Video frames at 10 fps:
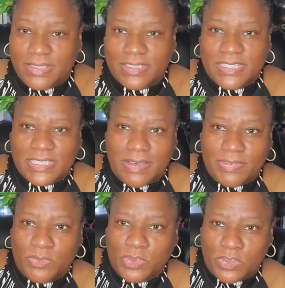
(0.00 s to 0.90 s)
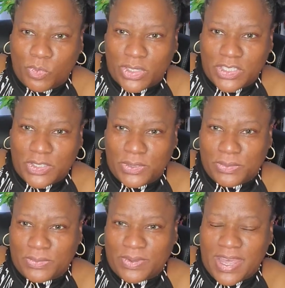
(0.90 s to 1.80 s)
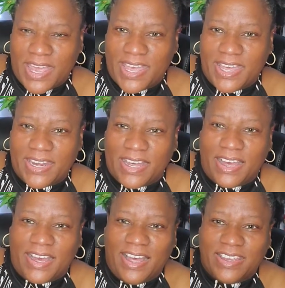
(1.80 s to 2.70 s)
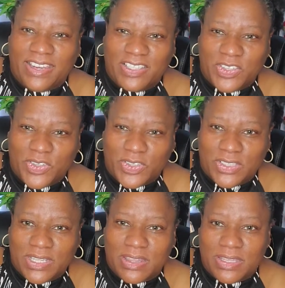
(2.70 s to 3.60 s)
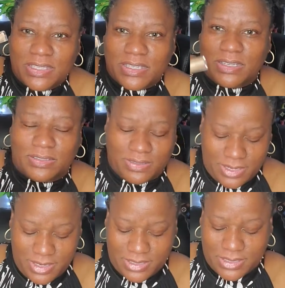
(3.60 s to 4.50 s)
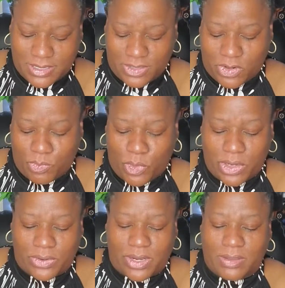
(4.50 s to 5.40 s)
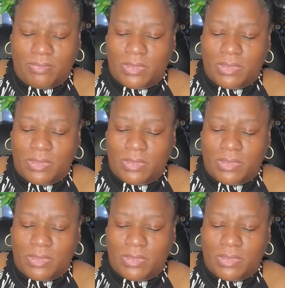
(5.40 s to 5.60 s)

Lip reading: 712, and I got turned on to this color. I think it's the color I'm wearing.